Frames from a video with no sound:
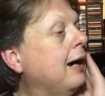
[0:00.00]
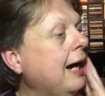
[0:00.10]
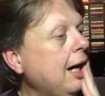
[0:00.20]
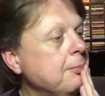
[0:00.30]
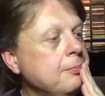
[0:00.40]

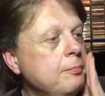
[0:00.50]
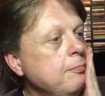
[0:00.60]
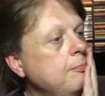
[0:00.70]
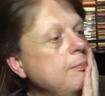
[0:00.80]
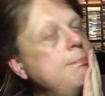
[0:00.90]

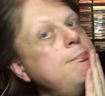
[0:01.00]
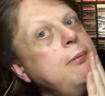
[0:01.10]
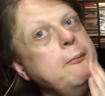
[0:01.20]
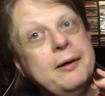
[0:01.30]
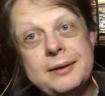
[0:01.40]

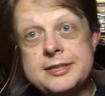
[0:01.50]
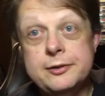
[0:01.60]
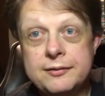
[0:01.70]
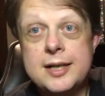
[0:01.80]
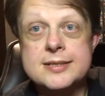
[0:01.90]
But when I went to
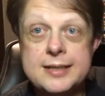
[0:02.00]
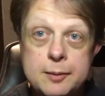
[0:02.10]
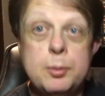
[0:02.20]
university,